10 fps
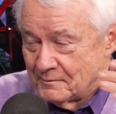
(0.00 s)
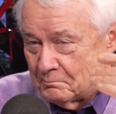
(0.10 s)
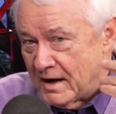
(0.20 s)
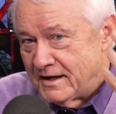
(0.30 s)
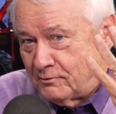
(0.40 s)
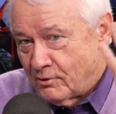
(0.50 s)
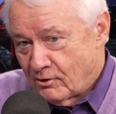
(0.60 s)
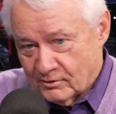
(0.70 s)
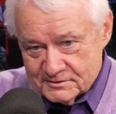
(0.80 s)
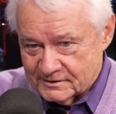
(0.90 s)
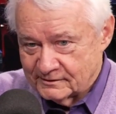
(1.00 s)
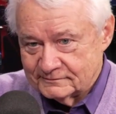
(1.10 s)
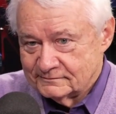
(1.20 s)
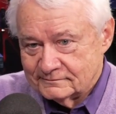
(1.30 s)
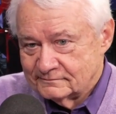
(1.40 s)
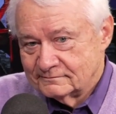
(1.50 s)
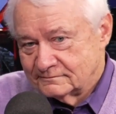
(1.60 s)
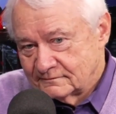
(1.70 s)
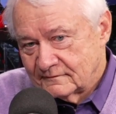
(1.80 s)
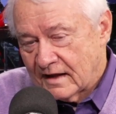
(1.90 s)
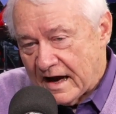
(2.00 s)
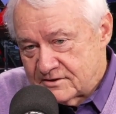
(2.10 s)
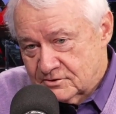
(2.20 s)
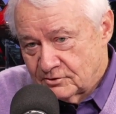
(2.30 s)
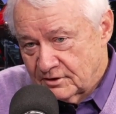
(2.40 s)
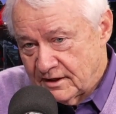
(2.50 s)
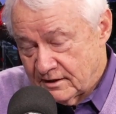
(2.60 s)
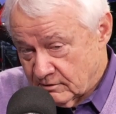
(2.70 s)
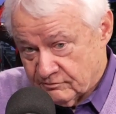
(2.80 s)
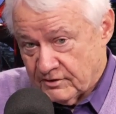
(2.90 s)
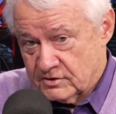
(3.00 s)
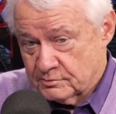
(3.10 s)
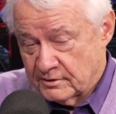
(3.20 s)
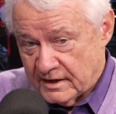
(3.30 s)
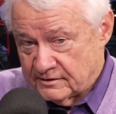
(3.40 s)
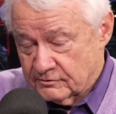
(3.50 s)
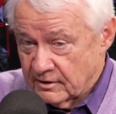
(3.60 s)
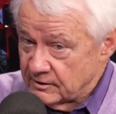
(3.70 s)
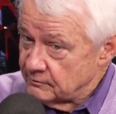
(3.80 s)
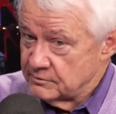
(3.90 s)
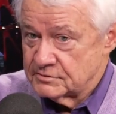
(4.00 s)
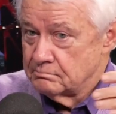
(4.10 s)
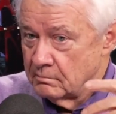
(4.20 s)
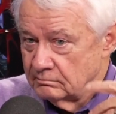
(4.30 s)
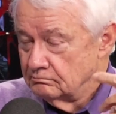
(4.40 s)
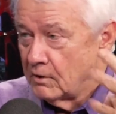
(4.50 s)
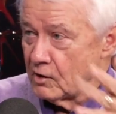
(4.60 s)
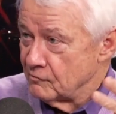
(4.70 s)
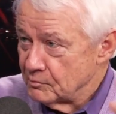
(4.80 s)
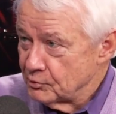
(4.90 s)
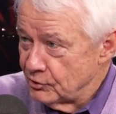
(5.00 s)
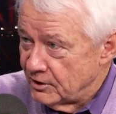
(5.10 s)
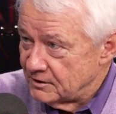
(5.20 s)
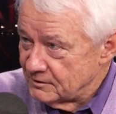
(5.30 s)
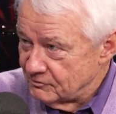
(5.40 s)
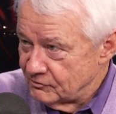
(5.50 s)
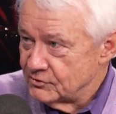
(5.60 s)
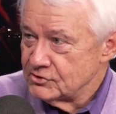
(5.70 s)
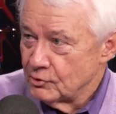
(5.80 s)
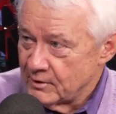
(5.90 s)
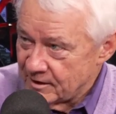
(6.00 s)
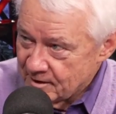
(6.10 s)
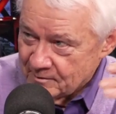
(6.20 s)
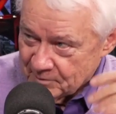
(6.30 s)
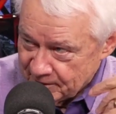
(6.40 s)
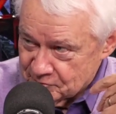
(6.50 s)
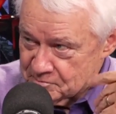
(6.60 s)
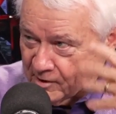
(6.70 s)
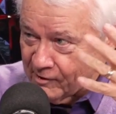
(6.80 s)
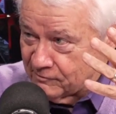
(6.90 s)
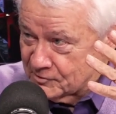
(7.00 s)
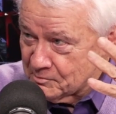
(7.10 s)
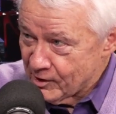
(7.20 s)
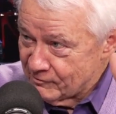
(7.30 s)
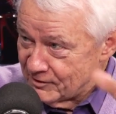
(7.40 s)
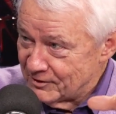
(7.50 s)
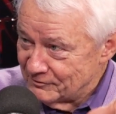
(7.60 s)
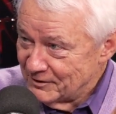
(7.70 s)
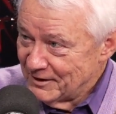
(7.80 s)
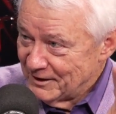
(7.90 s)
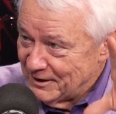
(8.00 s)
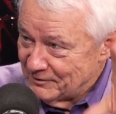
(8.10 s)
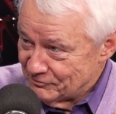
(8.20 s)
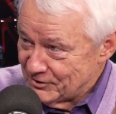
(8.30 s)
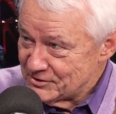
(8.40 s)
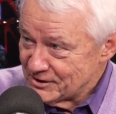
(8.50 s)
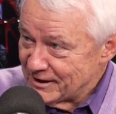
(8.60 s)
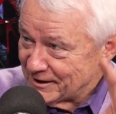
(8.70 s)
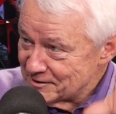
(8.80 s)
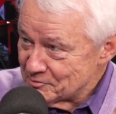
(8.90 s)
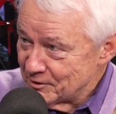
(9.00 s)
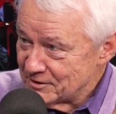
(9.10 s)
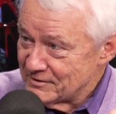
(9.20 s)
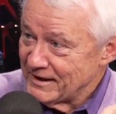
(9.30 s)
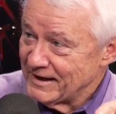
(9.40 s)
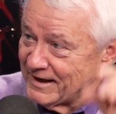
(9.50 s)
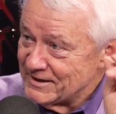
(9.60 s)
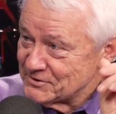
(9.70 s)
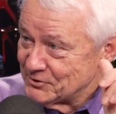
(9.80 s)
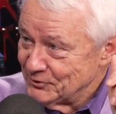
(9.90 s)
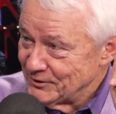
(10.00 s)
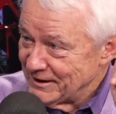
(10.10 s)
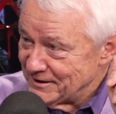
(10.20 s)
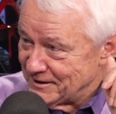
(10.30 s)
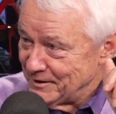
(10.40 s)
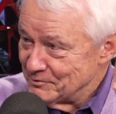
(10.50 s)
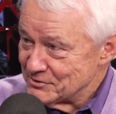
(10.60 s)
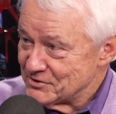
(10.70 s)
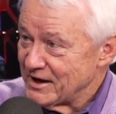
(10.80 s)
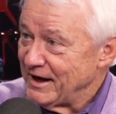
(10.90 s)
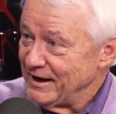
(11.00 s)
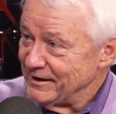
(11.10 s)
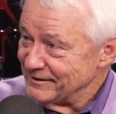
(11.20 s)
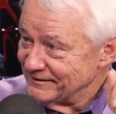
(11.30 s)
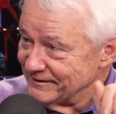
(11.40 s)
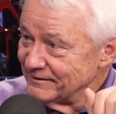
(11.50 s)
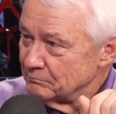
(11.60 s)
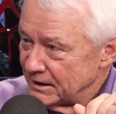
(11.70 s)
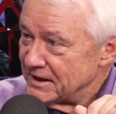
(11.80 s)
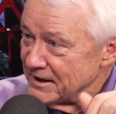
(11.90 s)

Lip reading: My hero as a high school kid or freshman, 8th grader was Marvin Pruitt, which nobody, but he was Marvelous Marvin in French Lick and Springs Valley High School and led the team to state and played at